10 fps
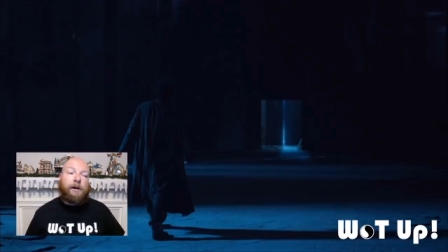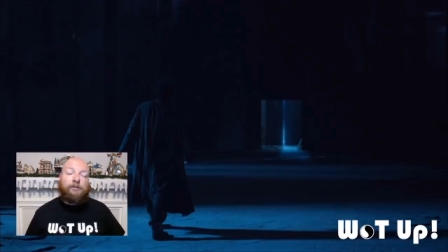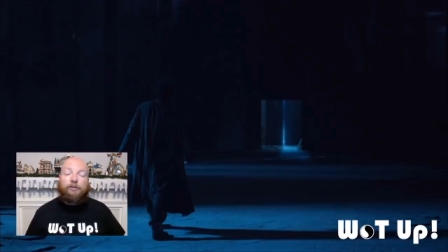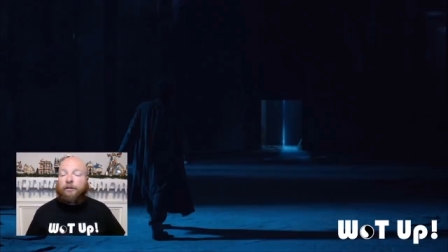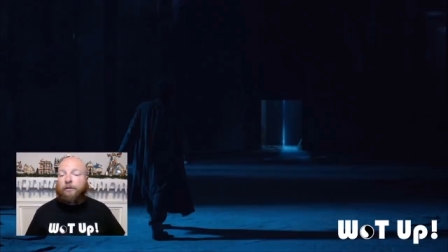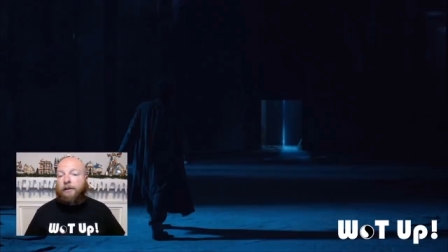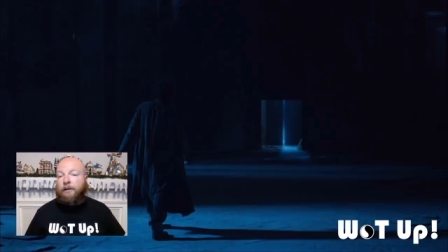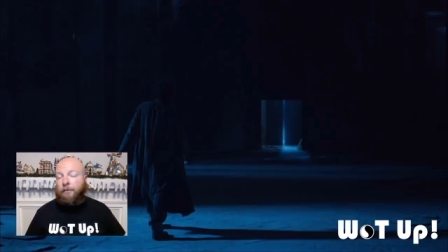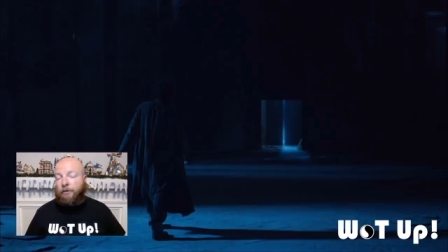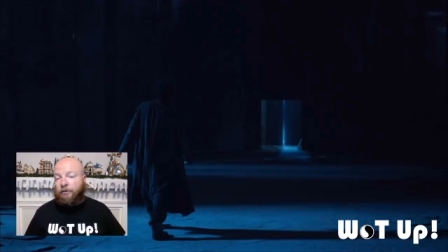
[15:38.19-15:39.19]
Just like reading
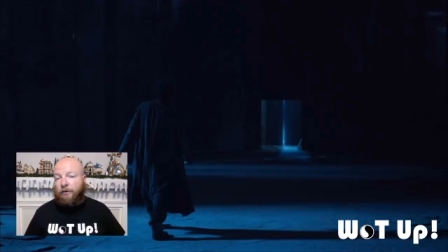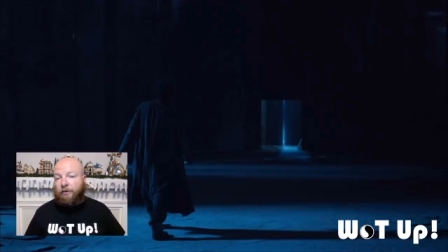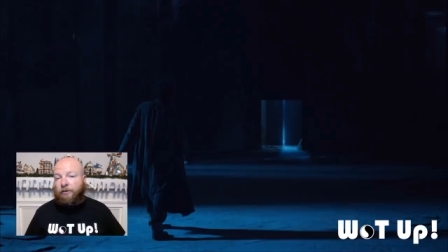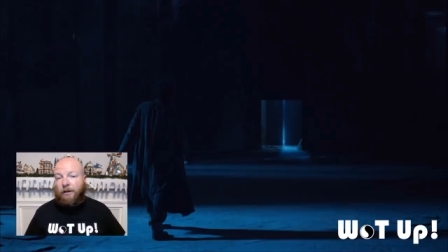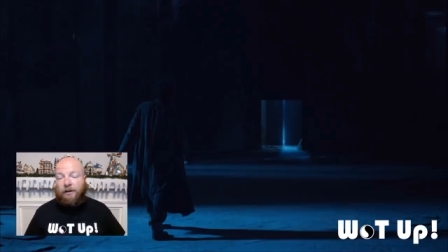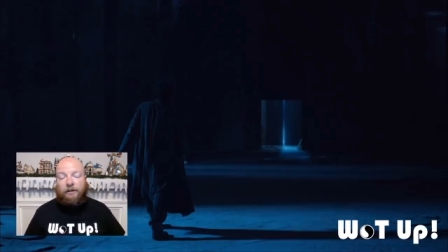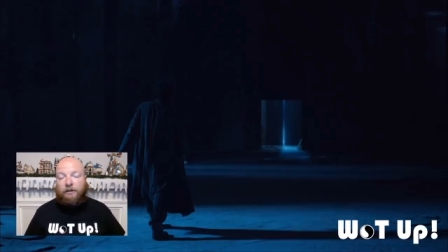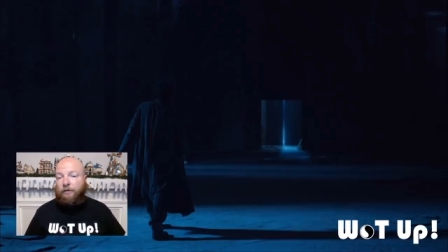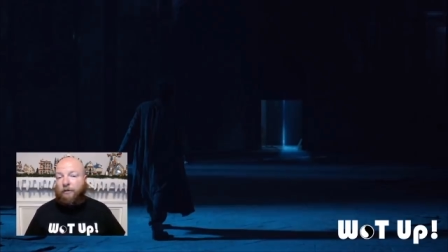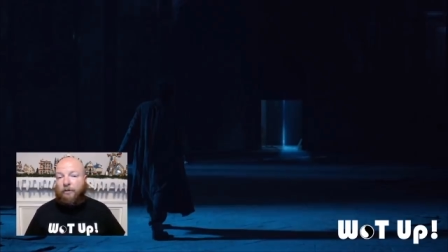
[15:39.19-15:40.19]
the book series,
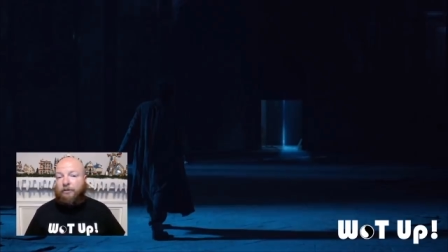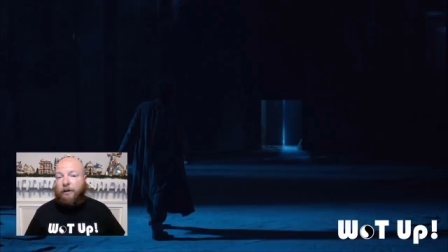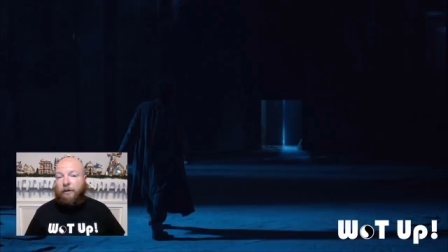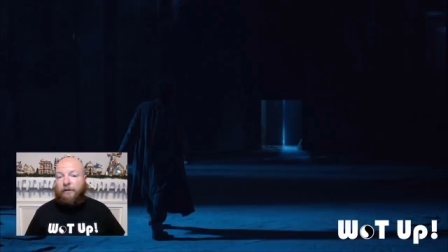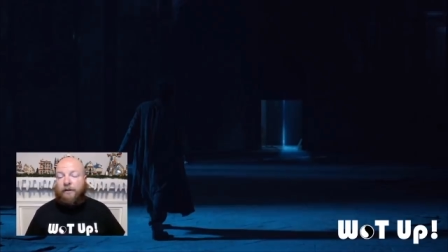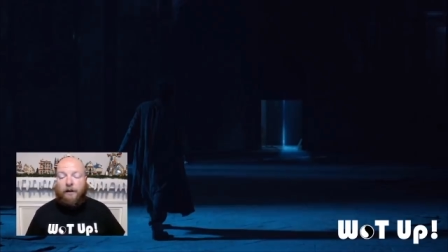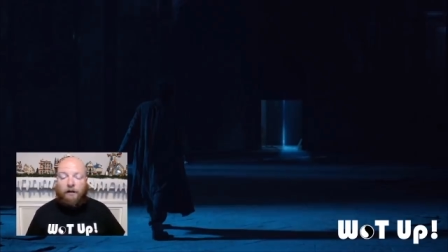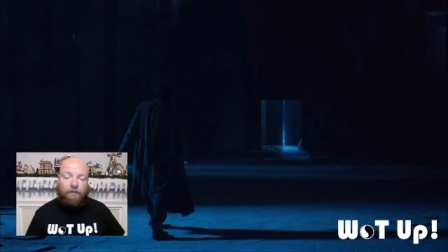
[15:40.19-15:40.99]
tons of foreshadowing in there.